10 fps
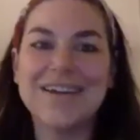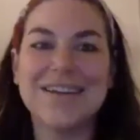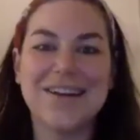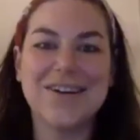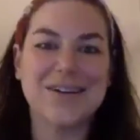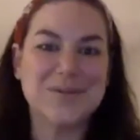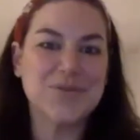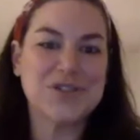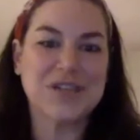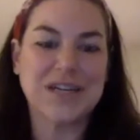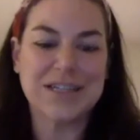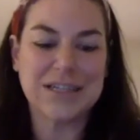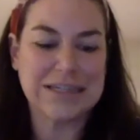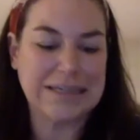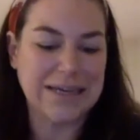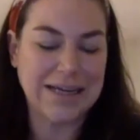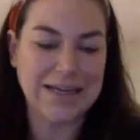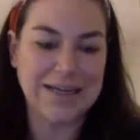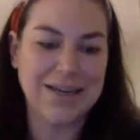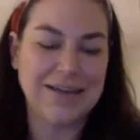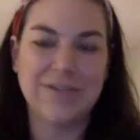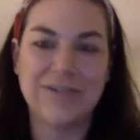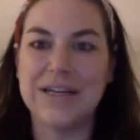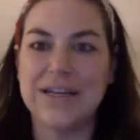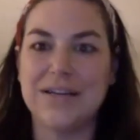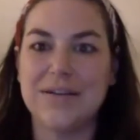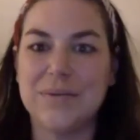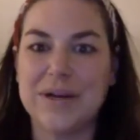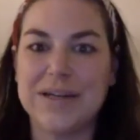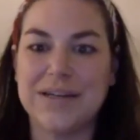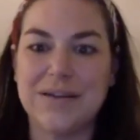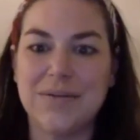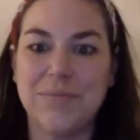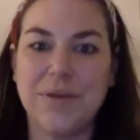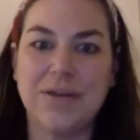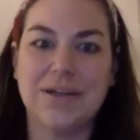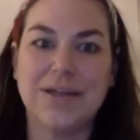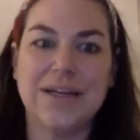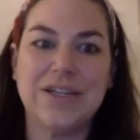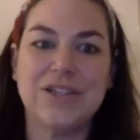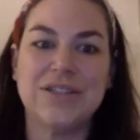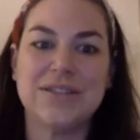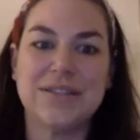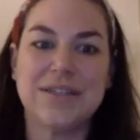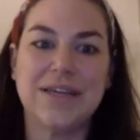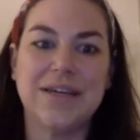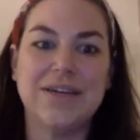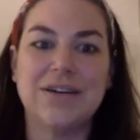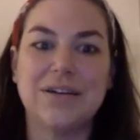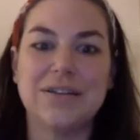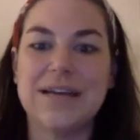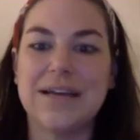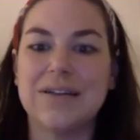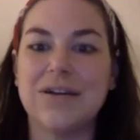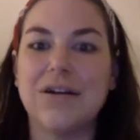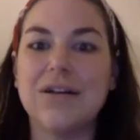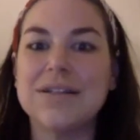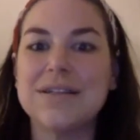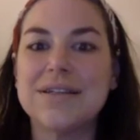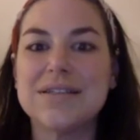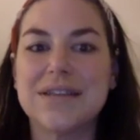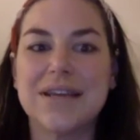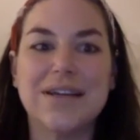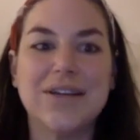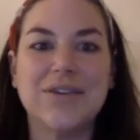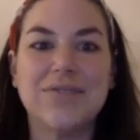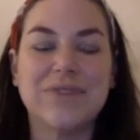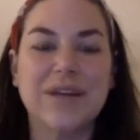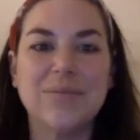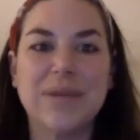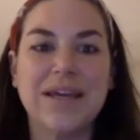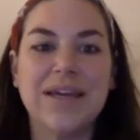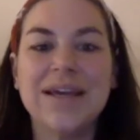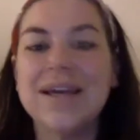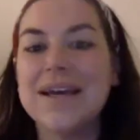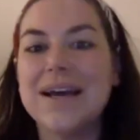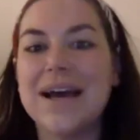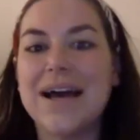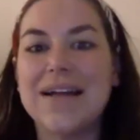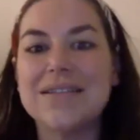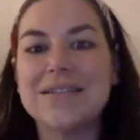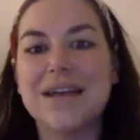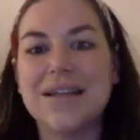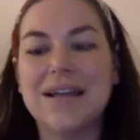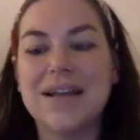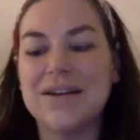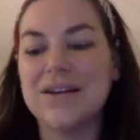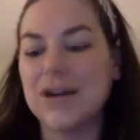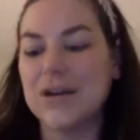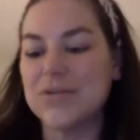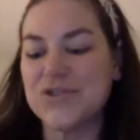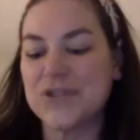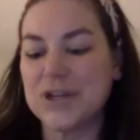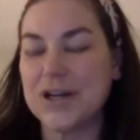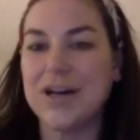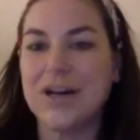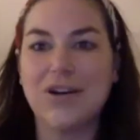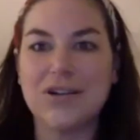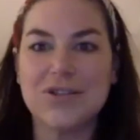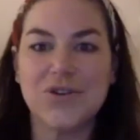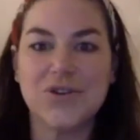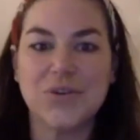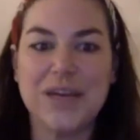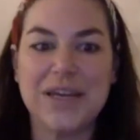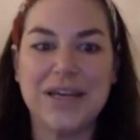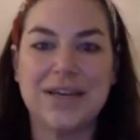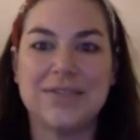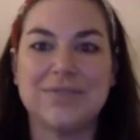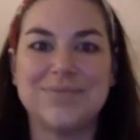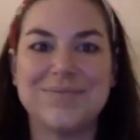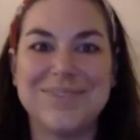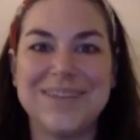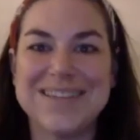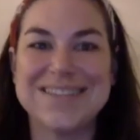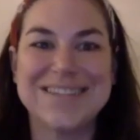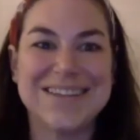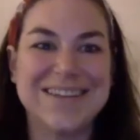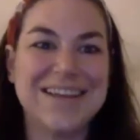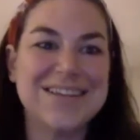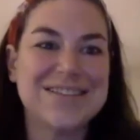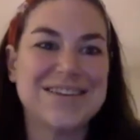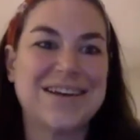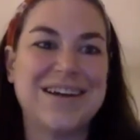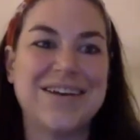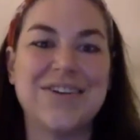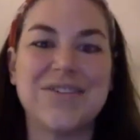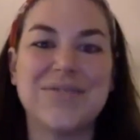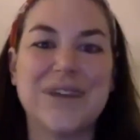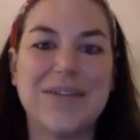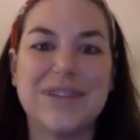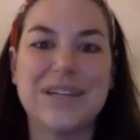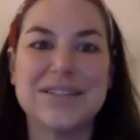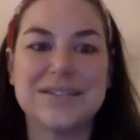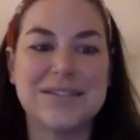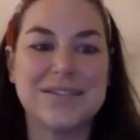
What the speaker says: Alana Armstrong. I run a PR agency called Alan Aldis, and you can find me at Alana Armstrong on all social media. Thanks, Curt, for having us.